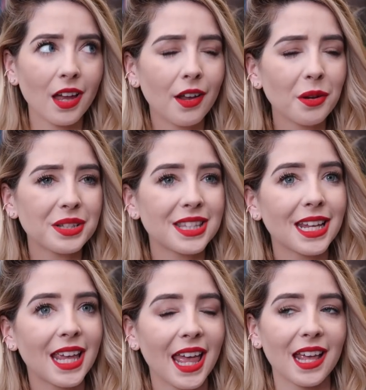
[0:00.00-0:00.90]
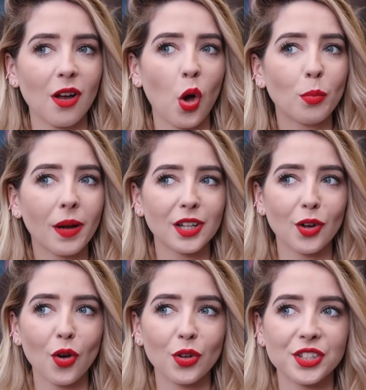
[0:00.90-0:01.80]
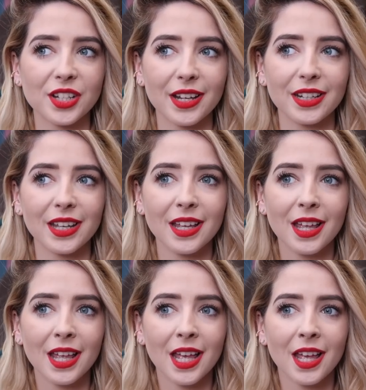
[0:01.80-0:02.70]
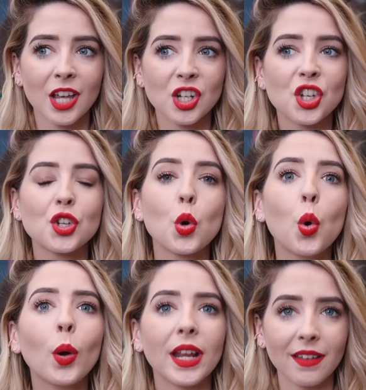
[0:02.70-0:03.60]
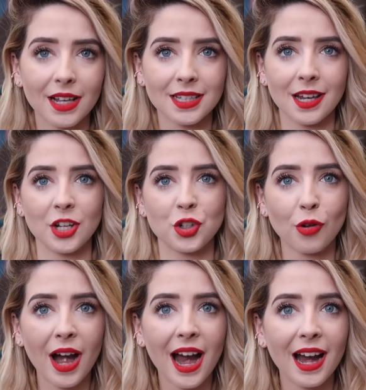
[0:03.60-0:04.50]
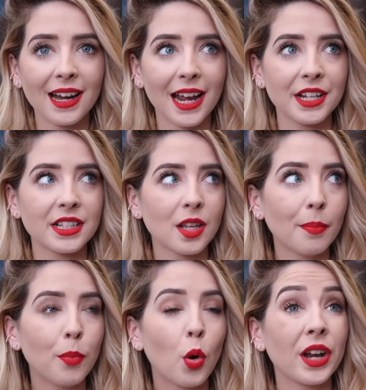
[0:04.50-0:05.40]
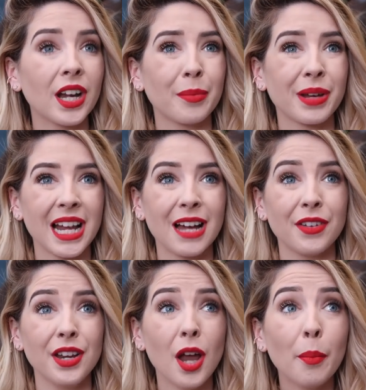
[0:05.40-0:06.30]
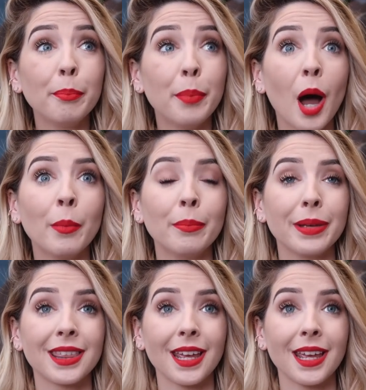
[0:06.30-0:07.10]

And I was thinking, oh my God, like, surely that's gonna drag. And at some point I'm gonna have a numb bum and be